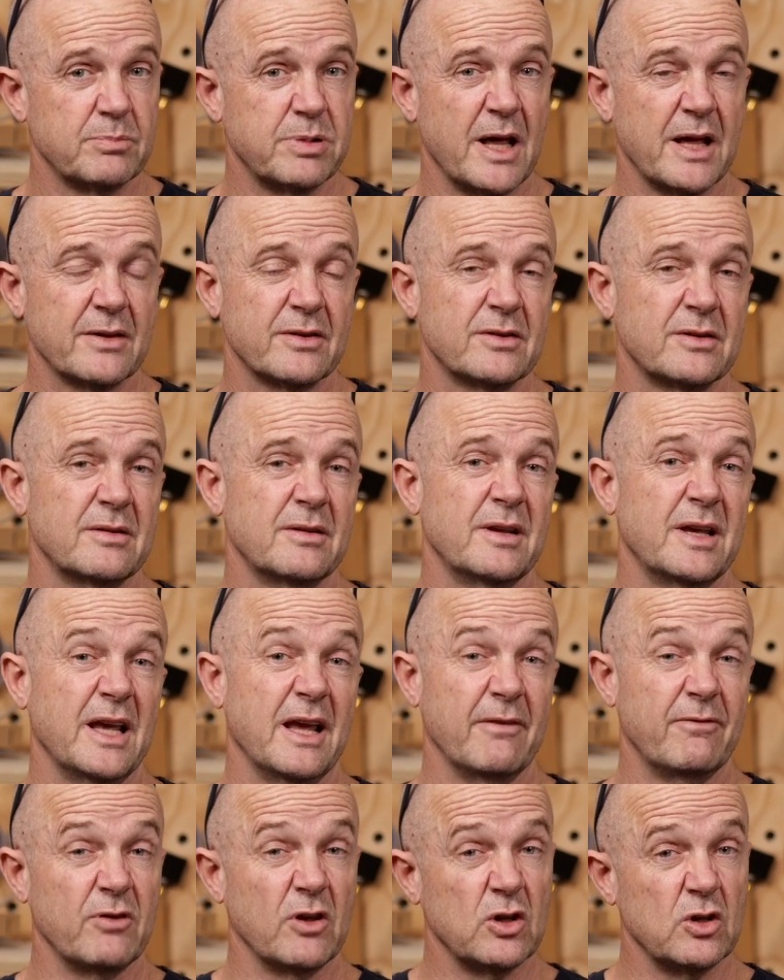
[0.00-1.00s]
Plus,
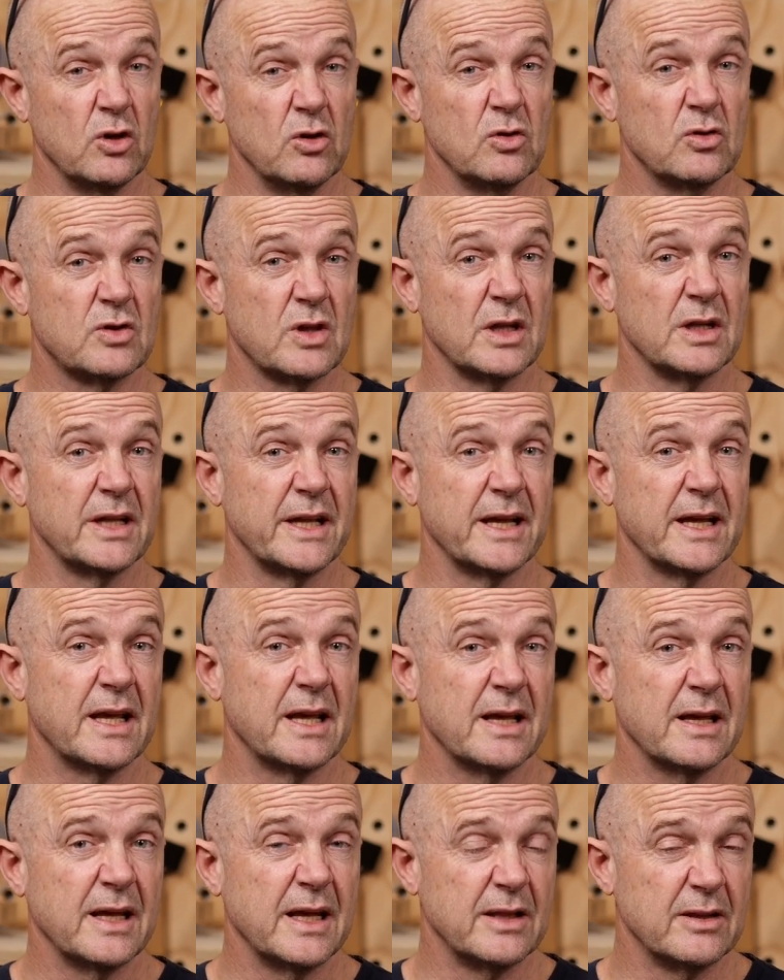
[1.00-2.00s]
if you use the
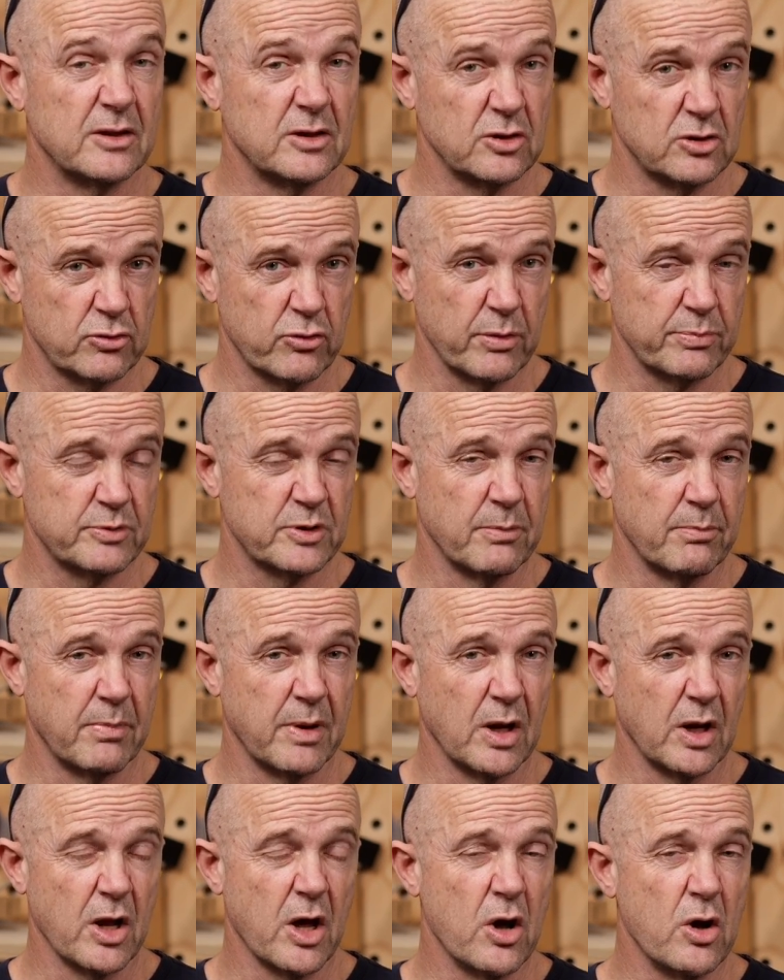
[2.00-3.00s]
link in the description
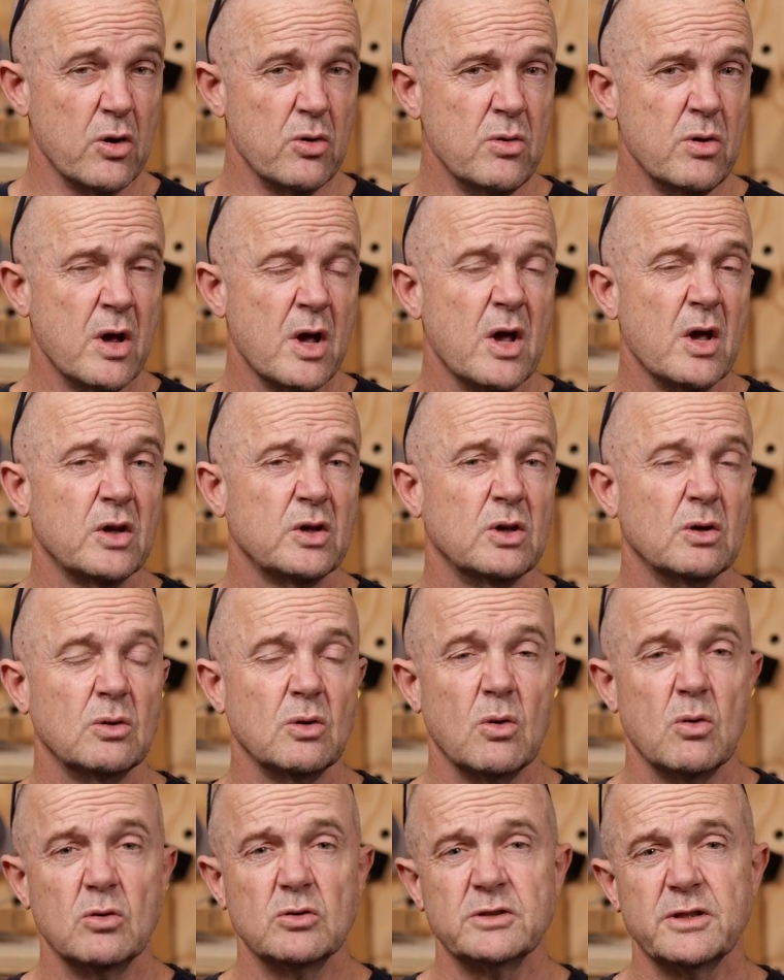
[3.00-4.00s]
below,
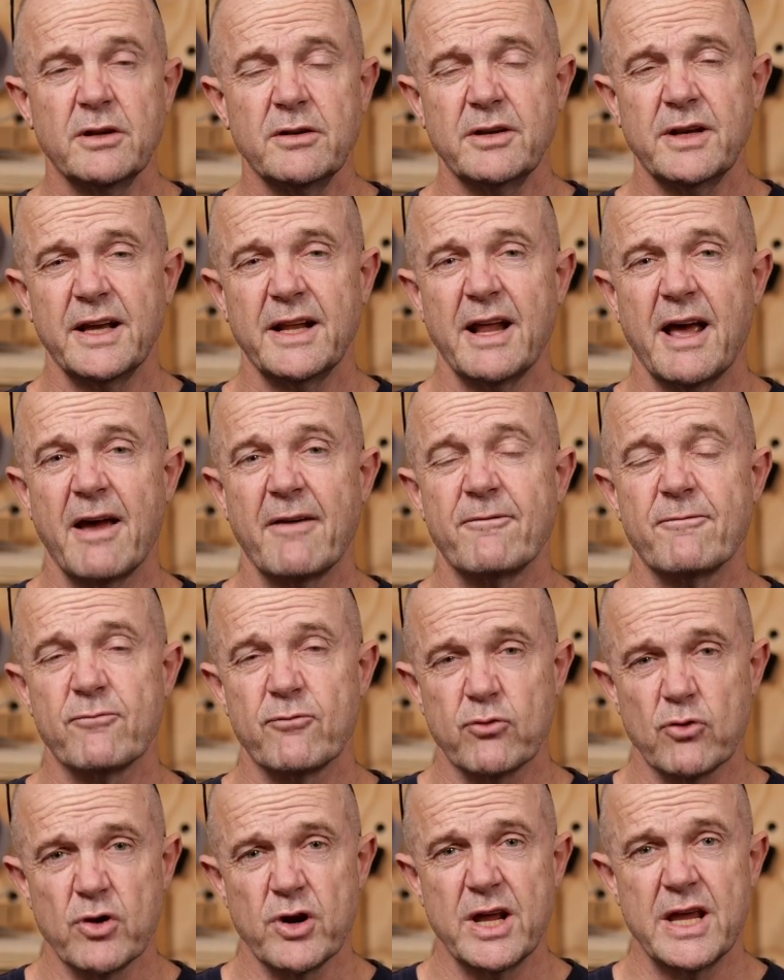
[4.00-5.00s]
you'll also get a
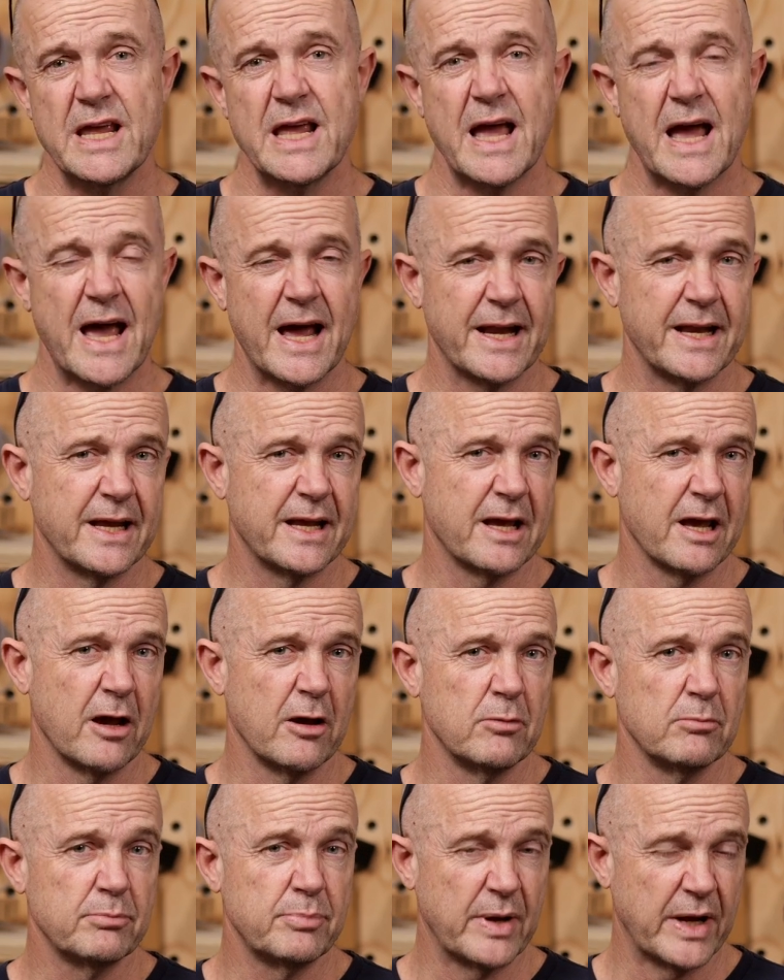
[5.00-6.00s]
free
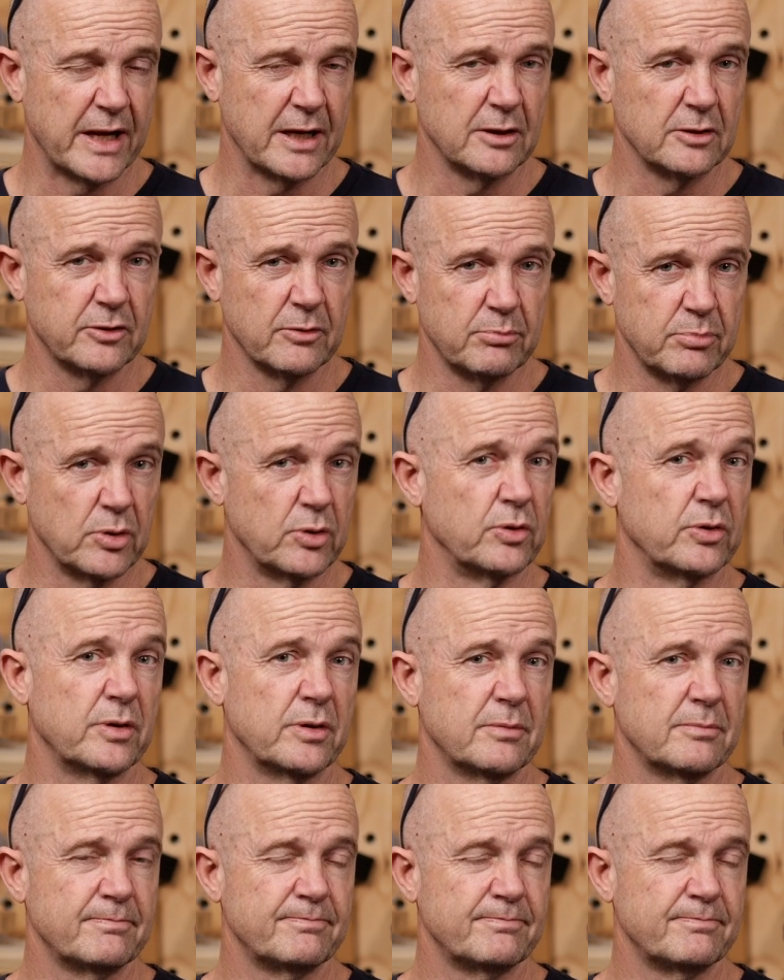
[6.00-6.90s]
honeycomb panel to boot.